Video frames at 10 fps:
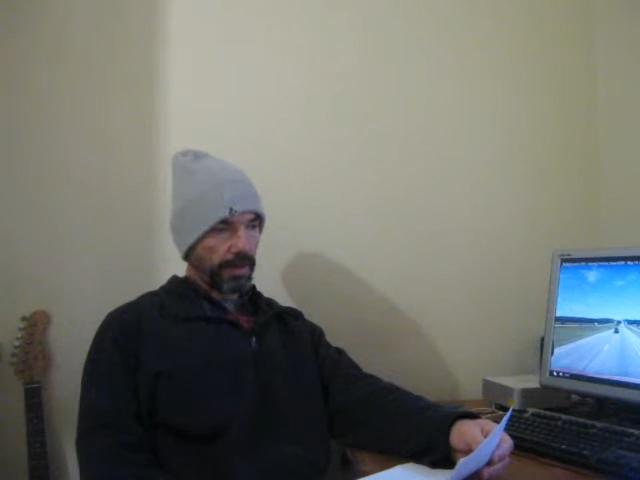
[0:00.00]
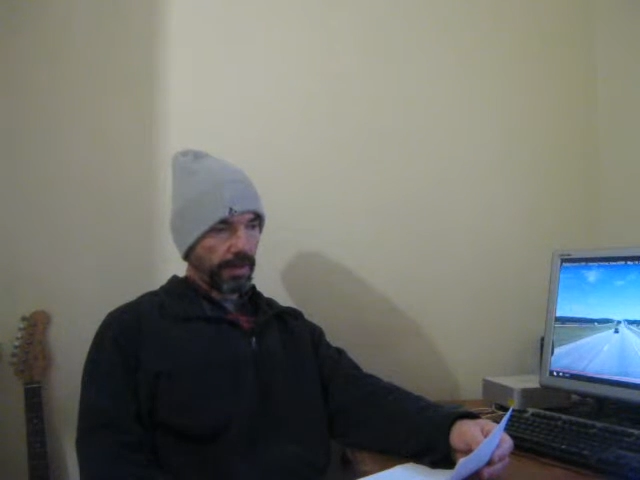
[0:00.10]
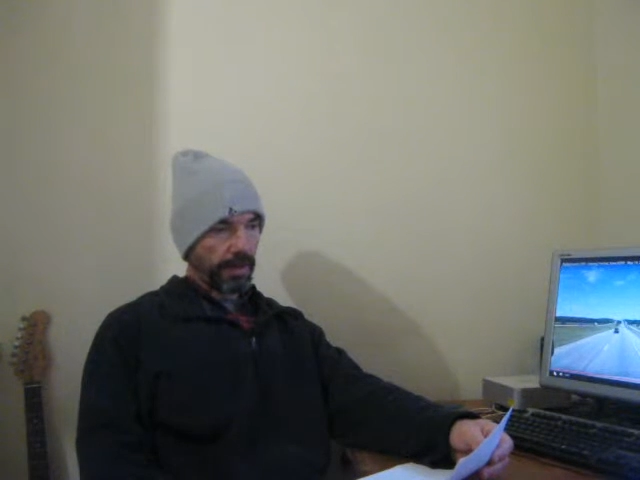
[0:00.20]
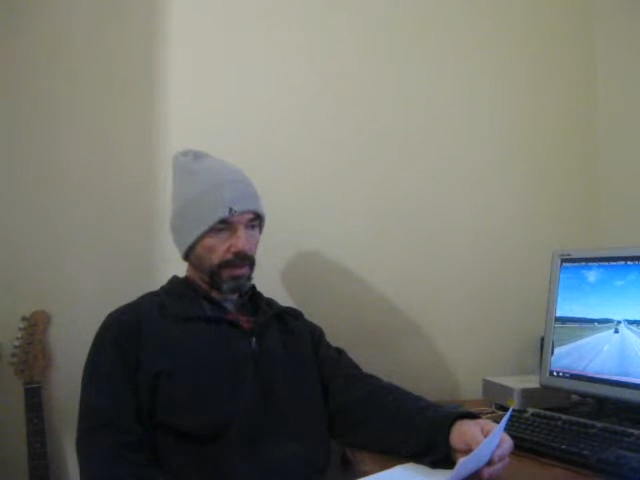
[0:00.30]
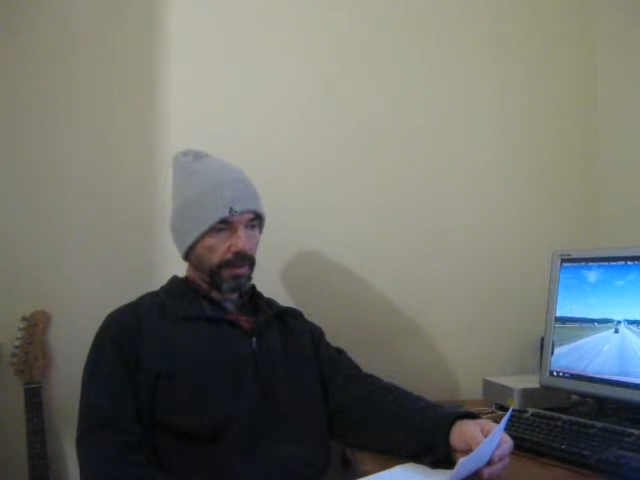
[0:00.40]

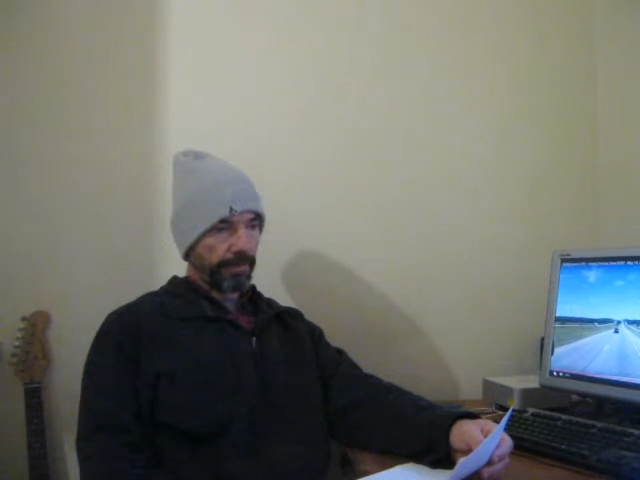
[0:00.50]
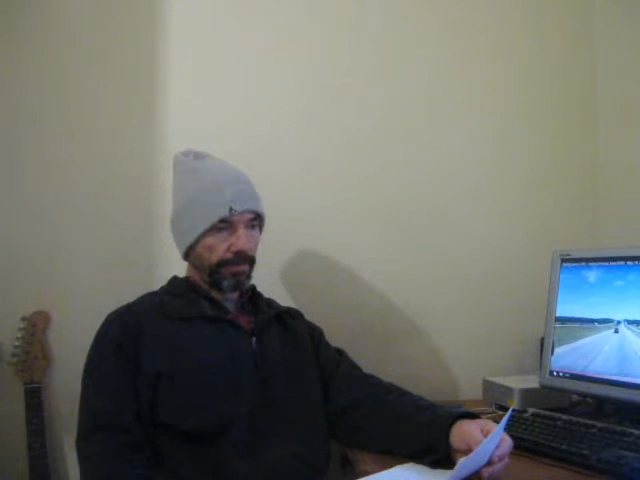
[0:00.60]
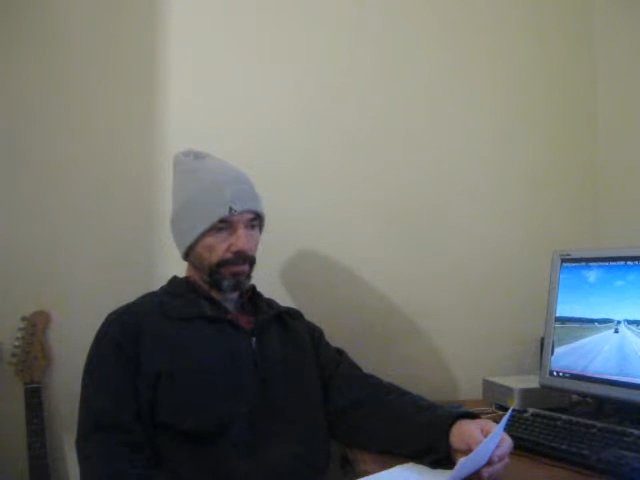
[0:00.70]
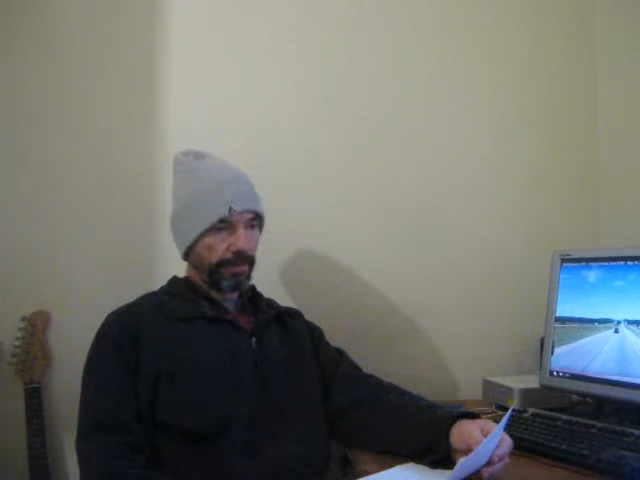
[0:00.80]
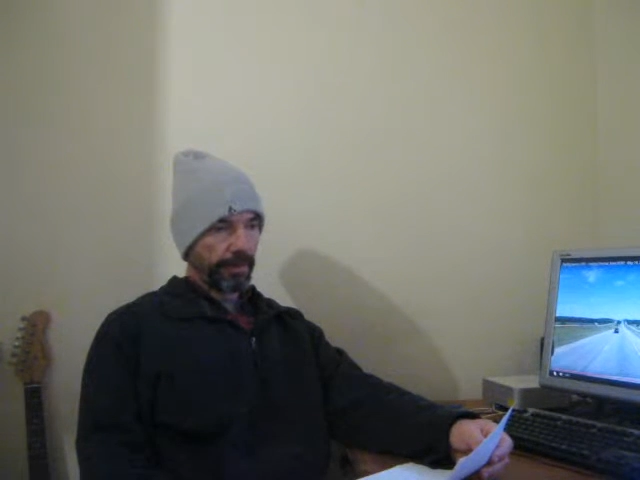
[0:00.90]

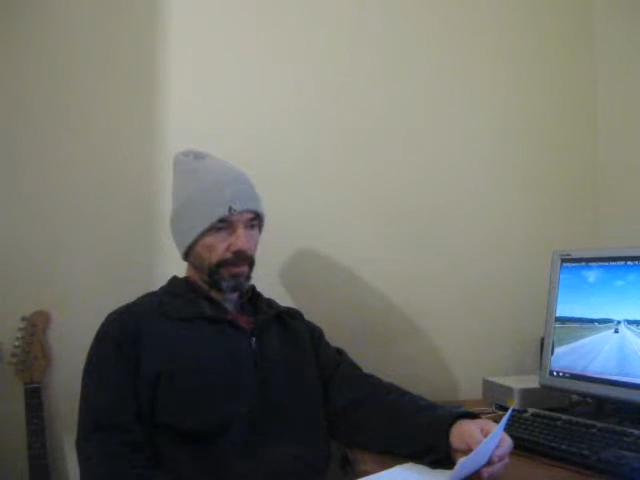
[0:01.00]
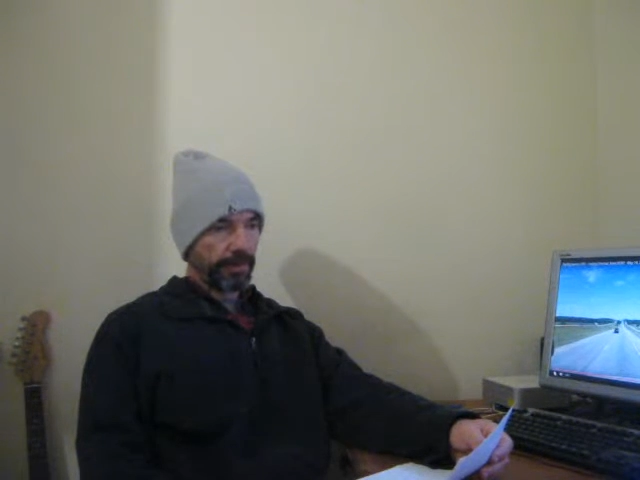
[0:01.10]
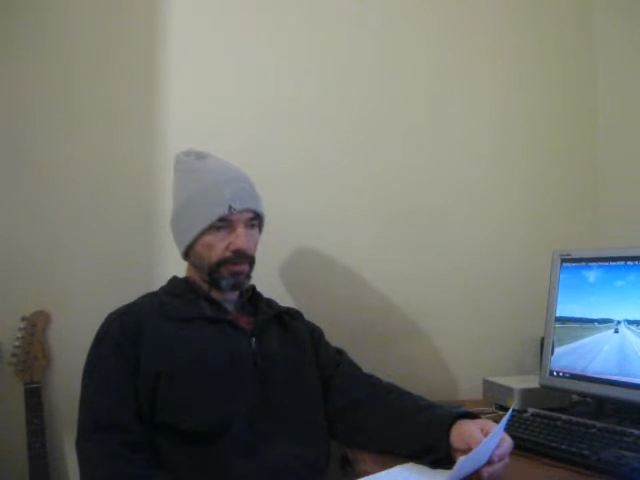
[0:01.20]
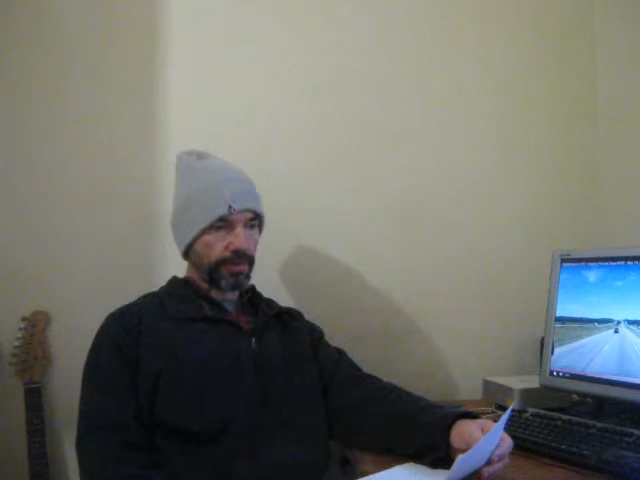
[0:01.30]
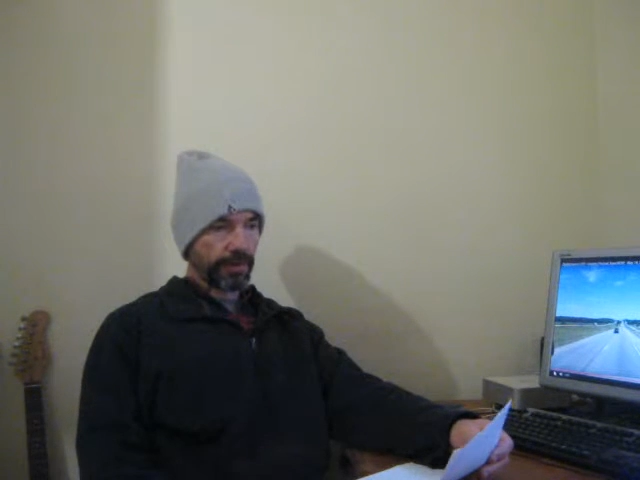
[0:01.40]

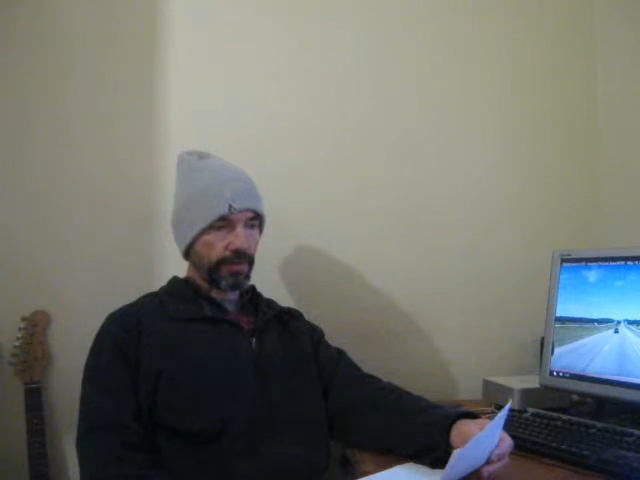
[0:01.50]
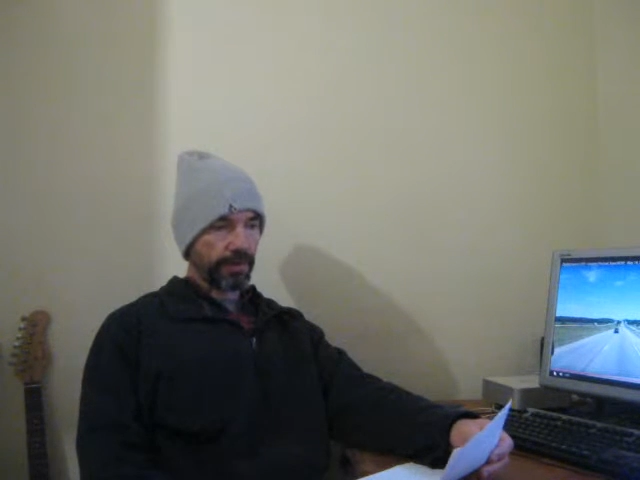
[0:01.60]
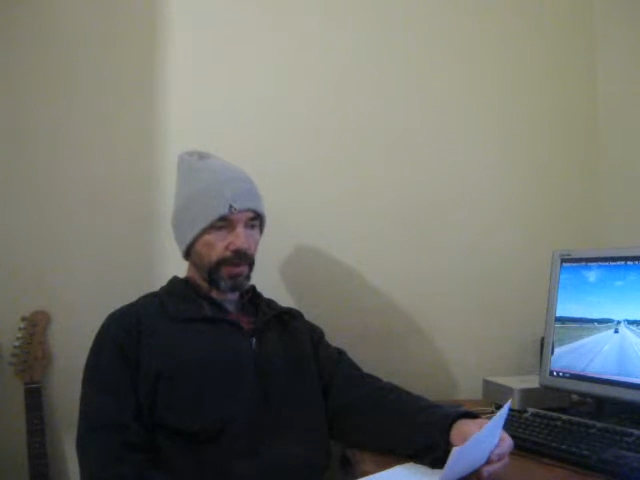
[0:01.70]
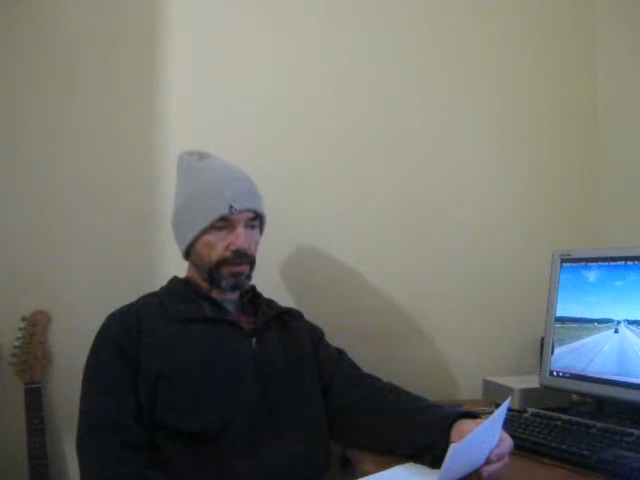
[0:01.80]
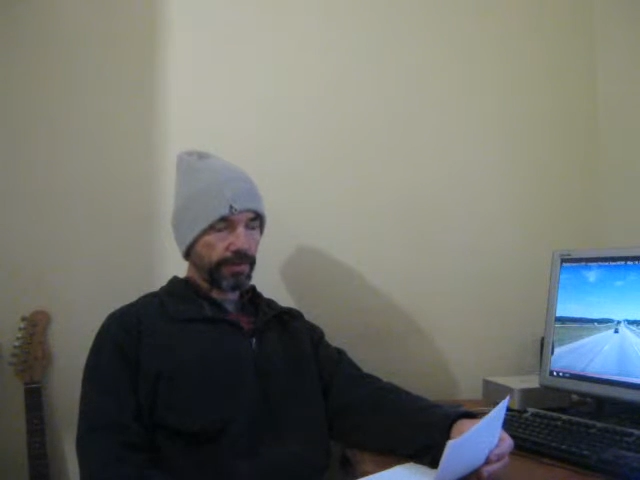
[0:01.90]
This is a good
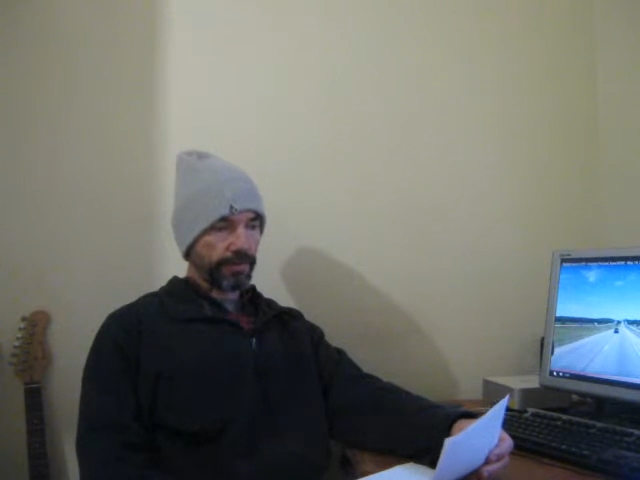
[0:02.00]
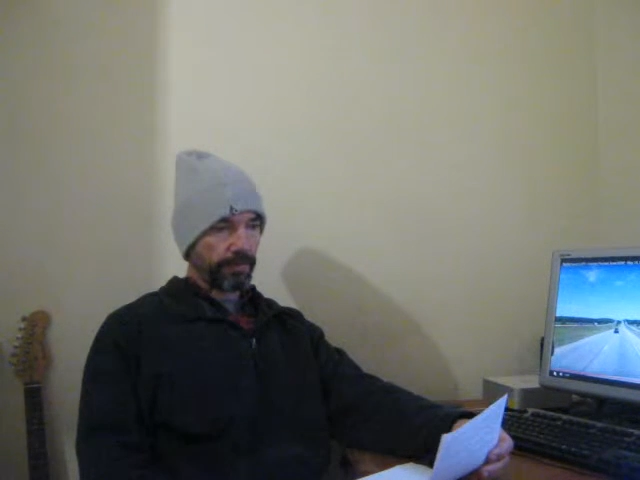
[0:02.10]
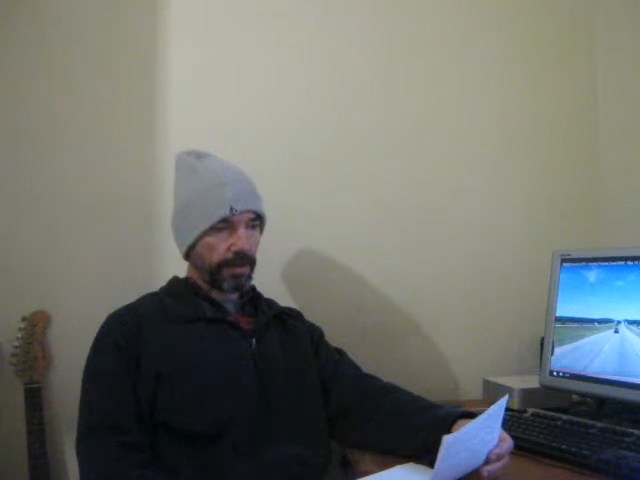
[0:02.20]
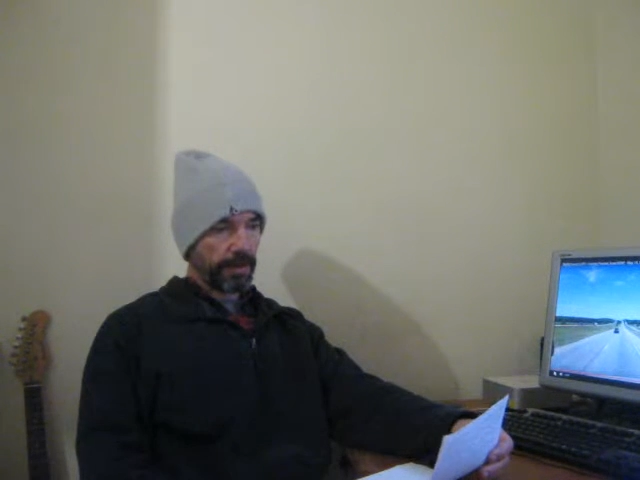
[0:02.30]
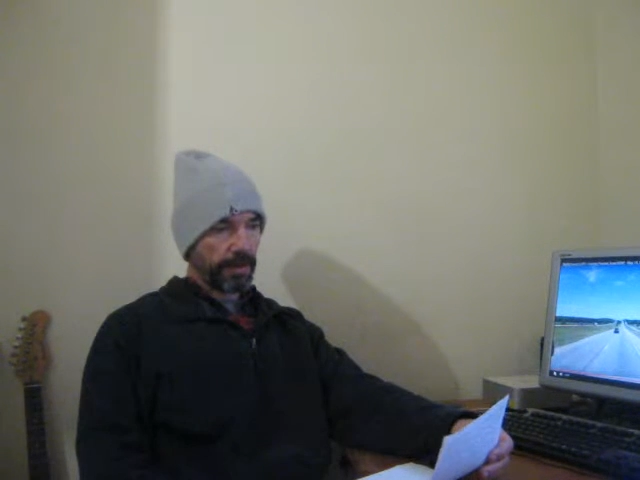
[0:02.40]
lesson for
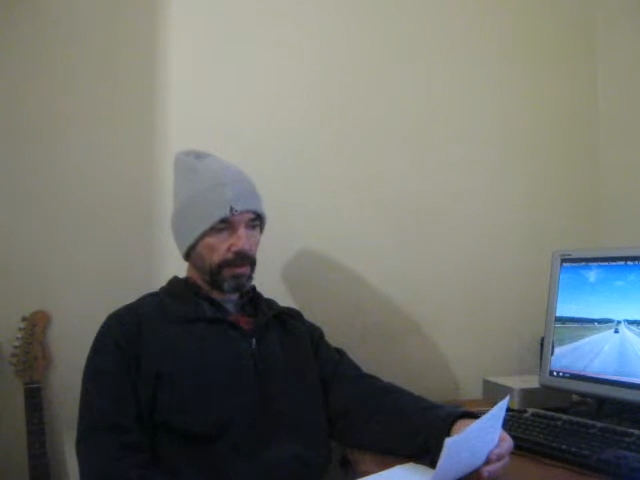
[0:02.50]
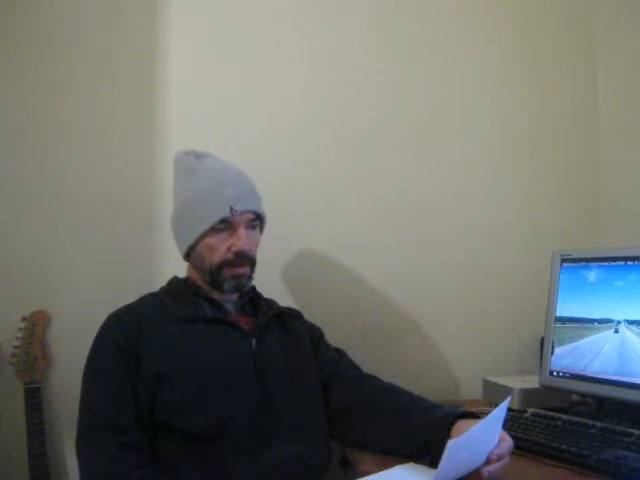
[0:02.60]
me.